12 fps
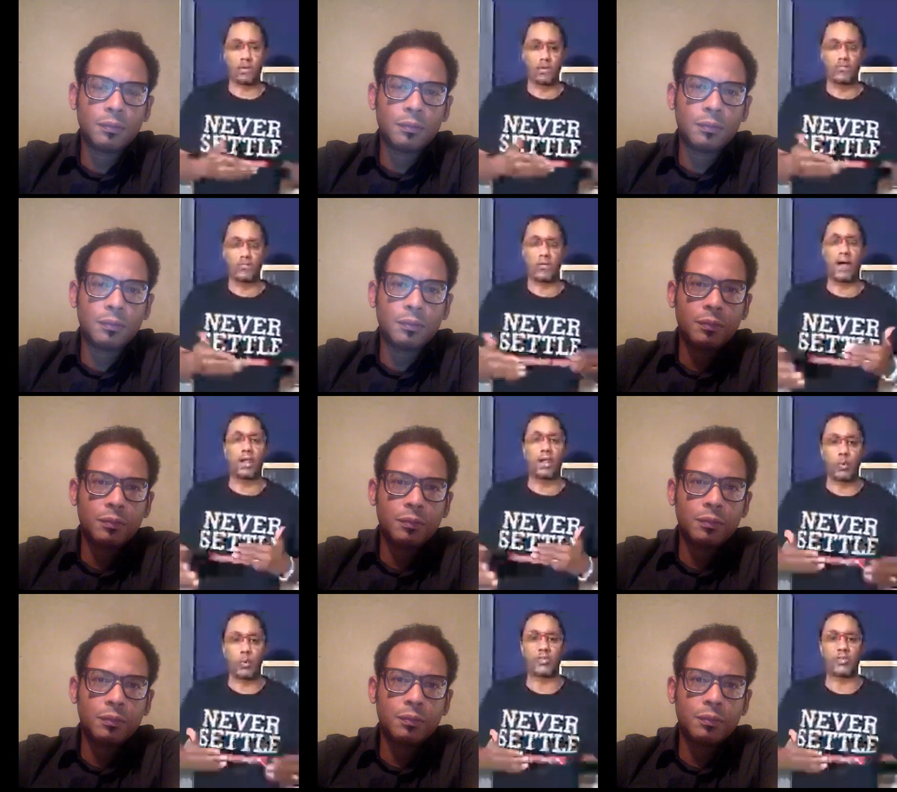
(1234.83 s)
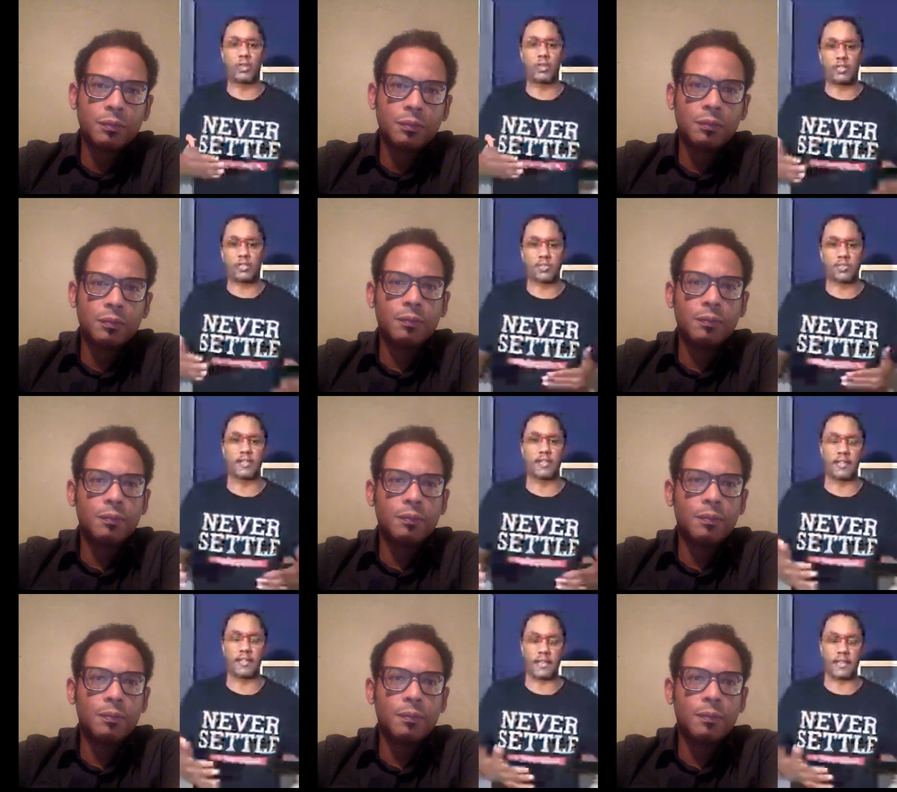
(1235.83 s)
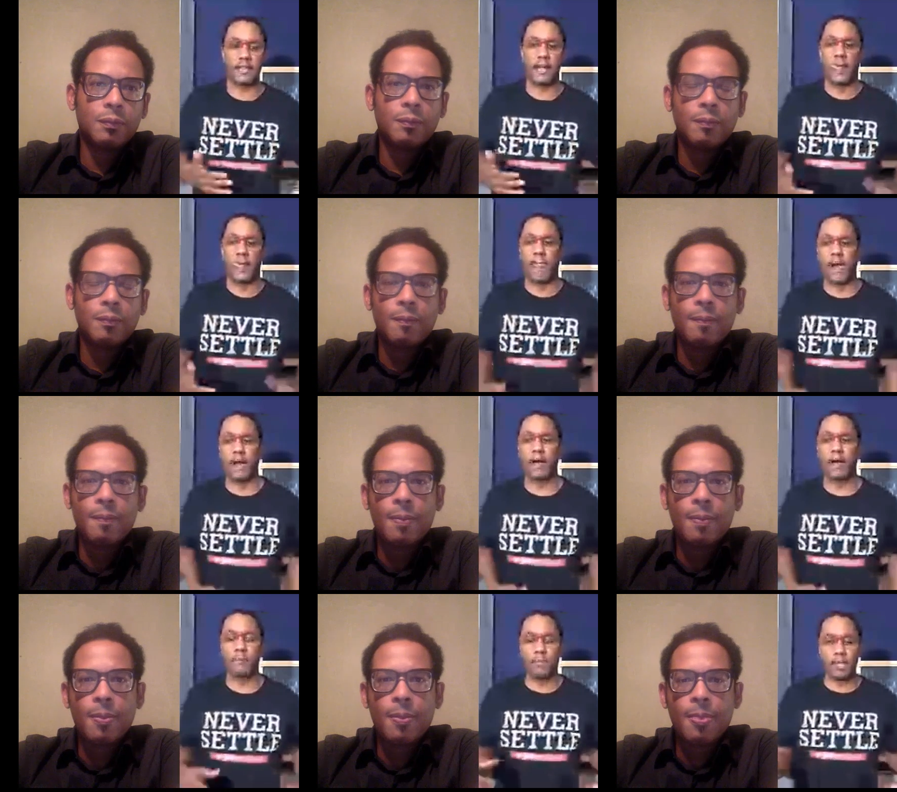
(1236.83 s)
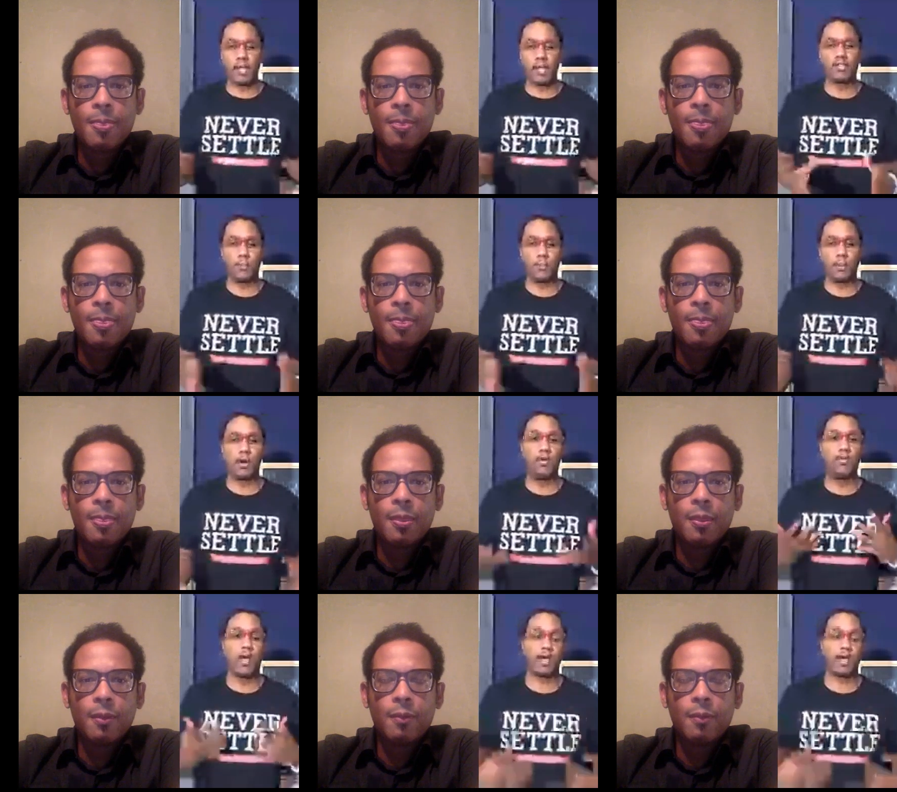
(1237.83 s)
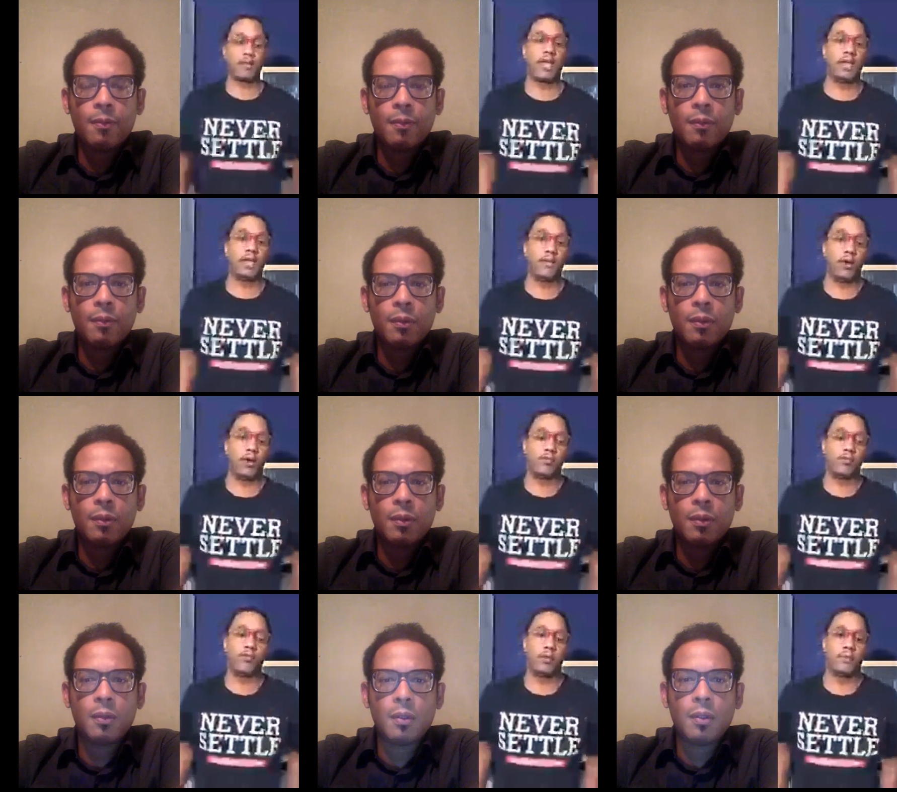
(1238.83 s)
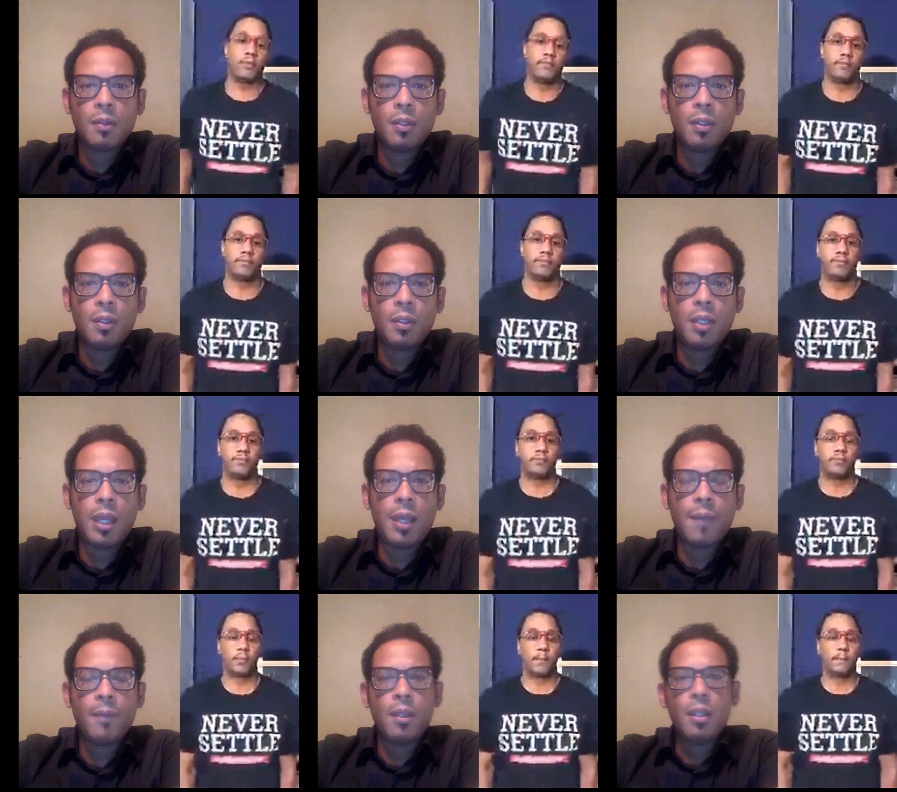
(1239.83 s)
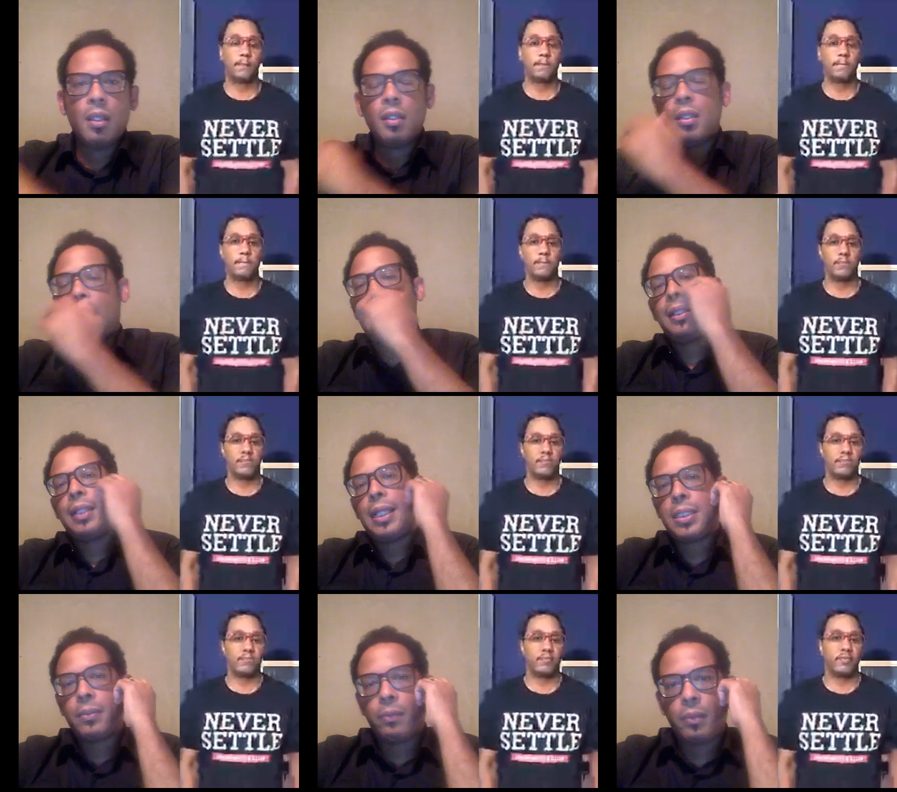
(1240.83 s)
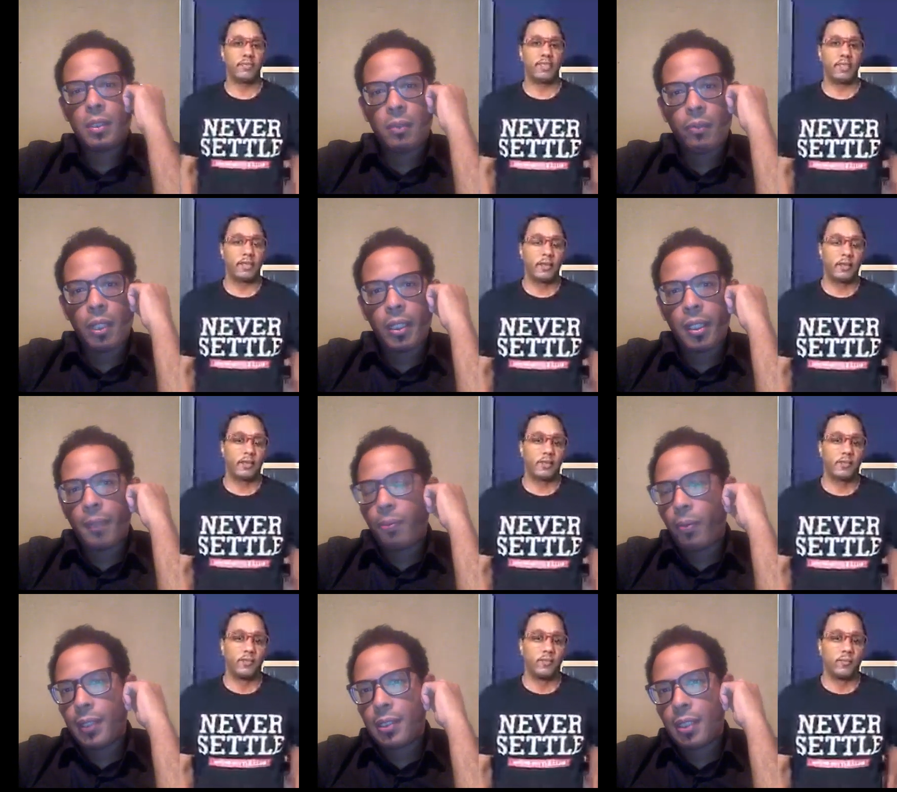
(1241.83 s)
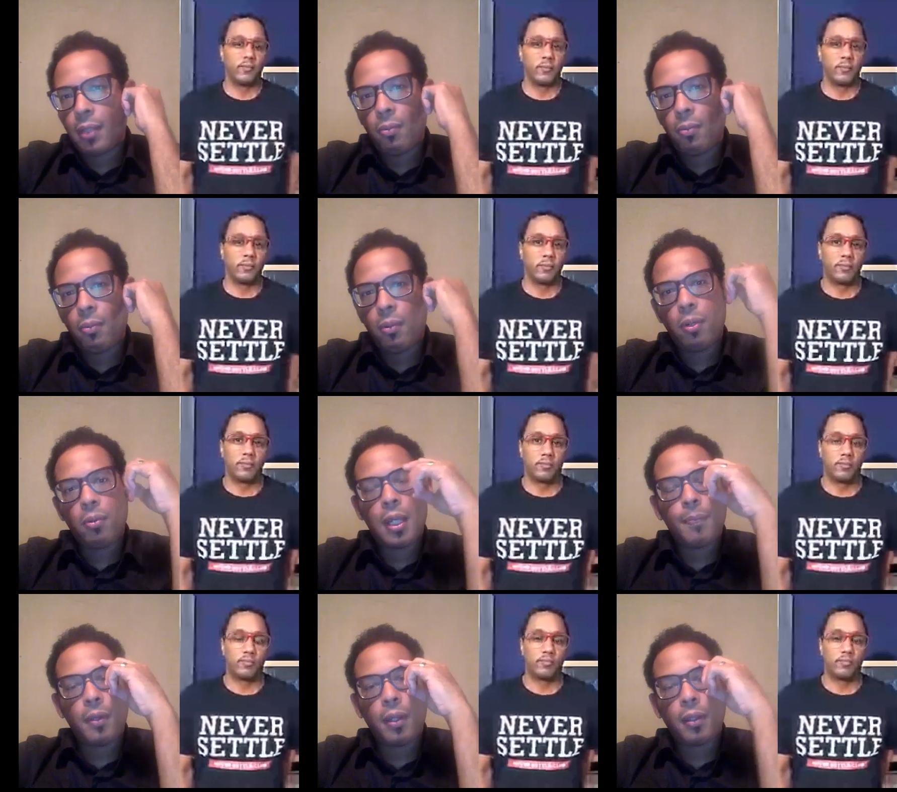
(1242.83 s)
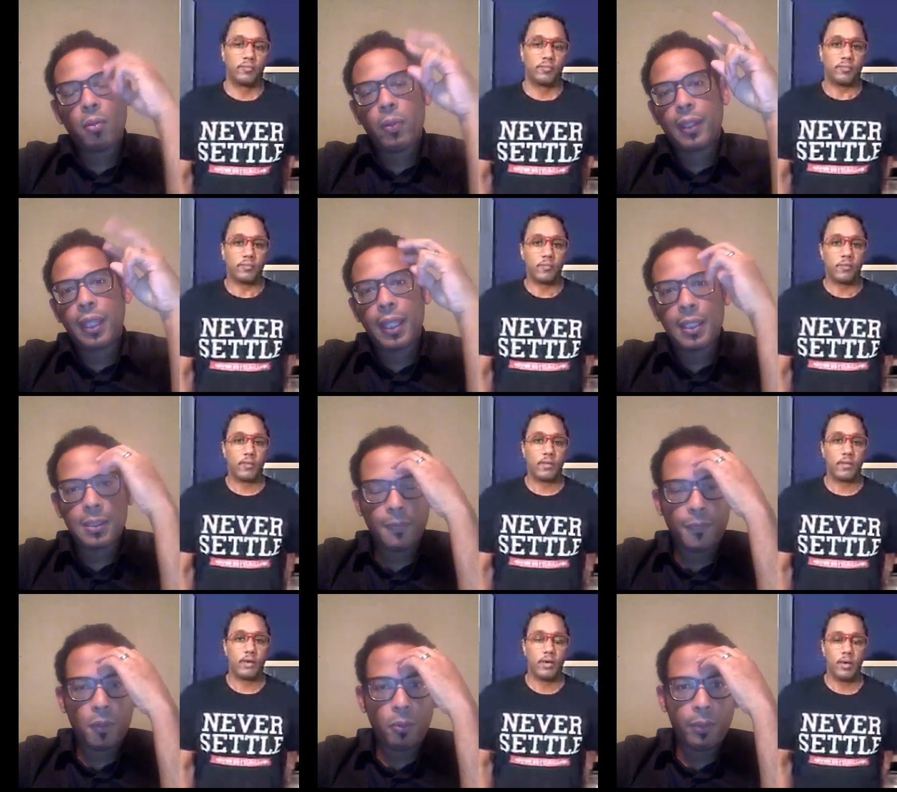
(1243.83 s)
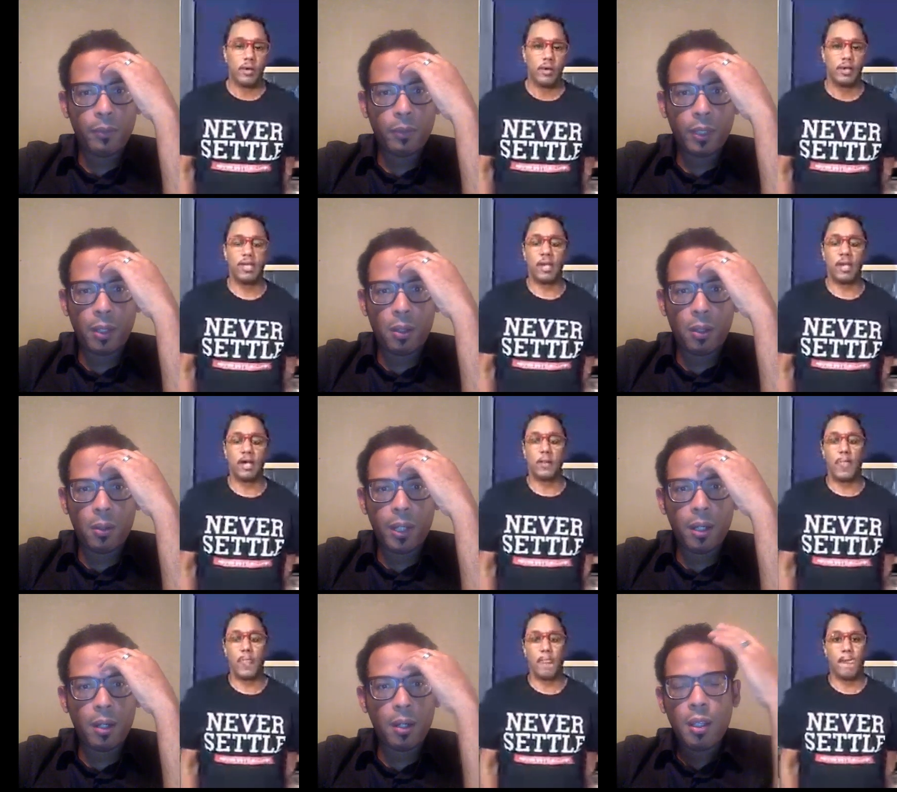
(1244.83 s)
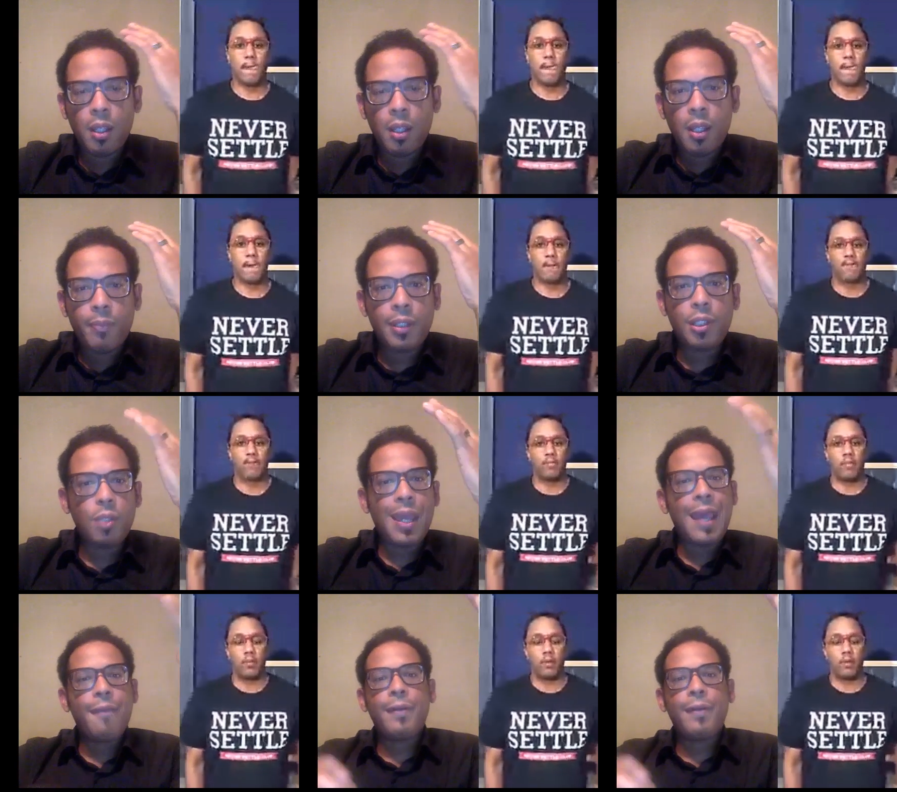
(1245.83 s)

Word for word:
Speaker 1: of folks that you follow up with consistently um, begins to build that, that network for you.
Speaker 2: Yeah. No, I think that's a, some really good points. Uh, a, a couple of quick things before we get, go here. Yeah. Man,